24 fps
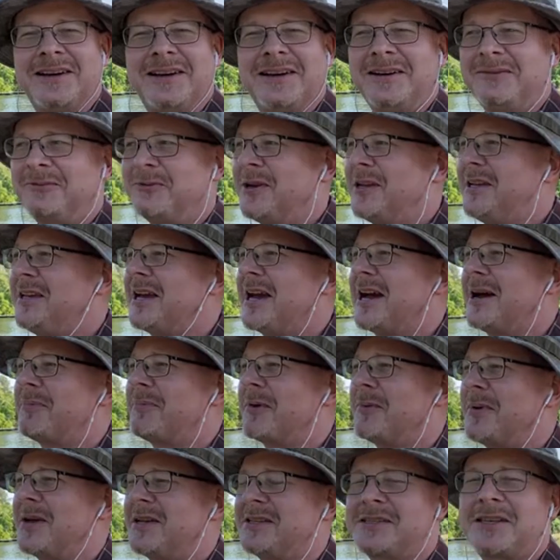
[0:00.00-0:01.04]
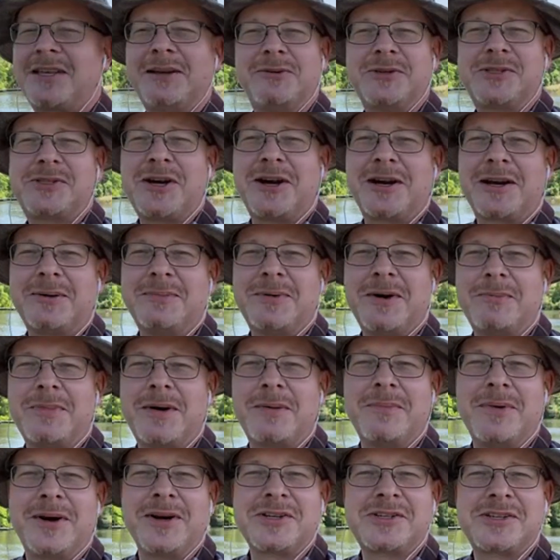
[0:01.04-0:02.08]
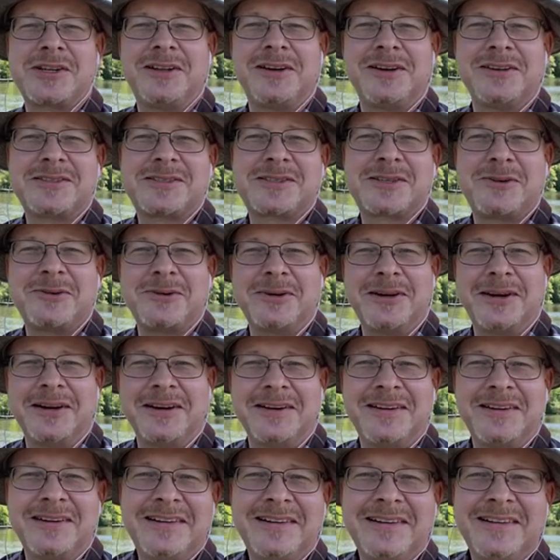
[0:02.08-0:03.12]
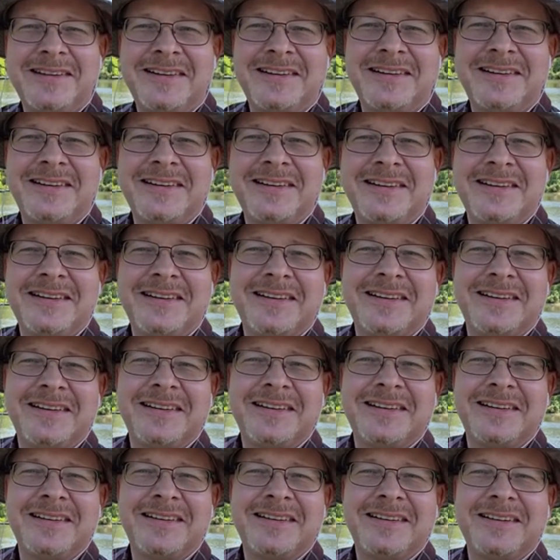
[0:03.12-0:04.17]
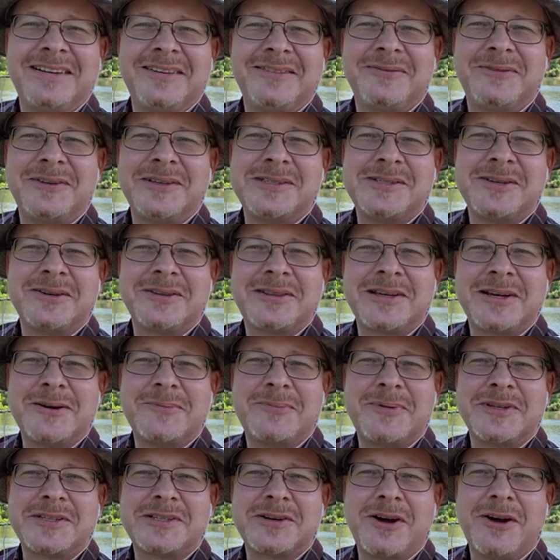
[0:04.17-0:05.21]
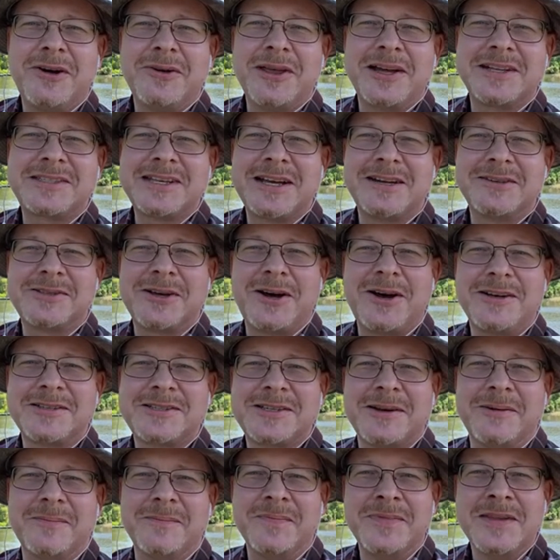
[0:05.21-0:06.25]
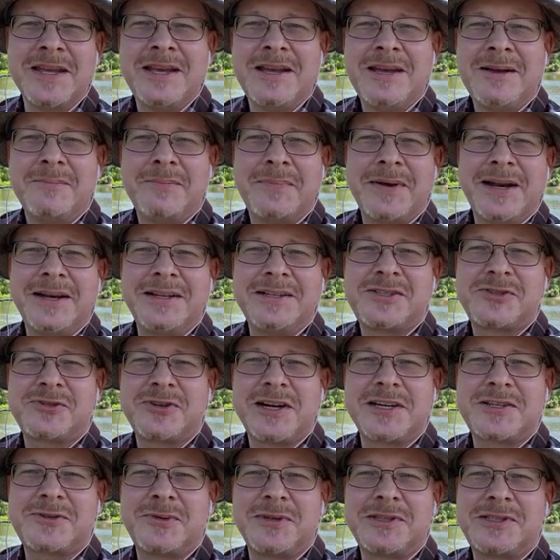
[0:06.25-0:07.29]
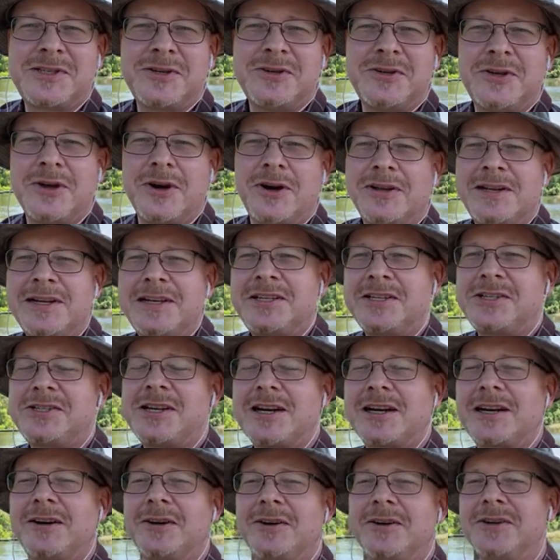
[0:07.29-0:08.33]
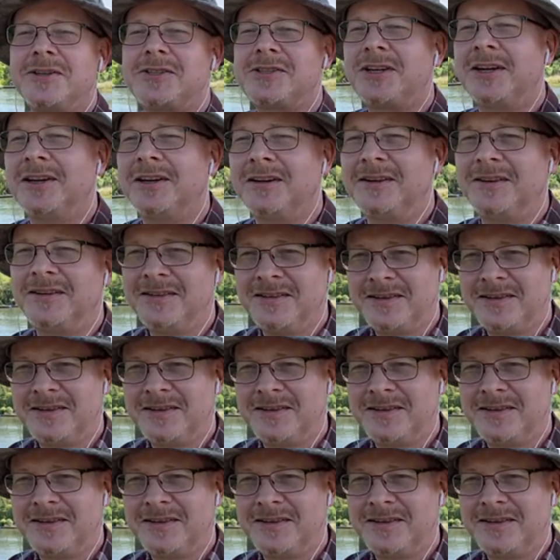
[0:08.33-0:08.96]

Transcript: recap, I basically was talking about my martial arts career. Physiotherapist. Oh, that sounds awesome. Bend and Stretch with Sue. You all need to check out her channel.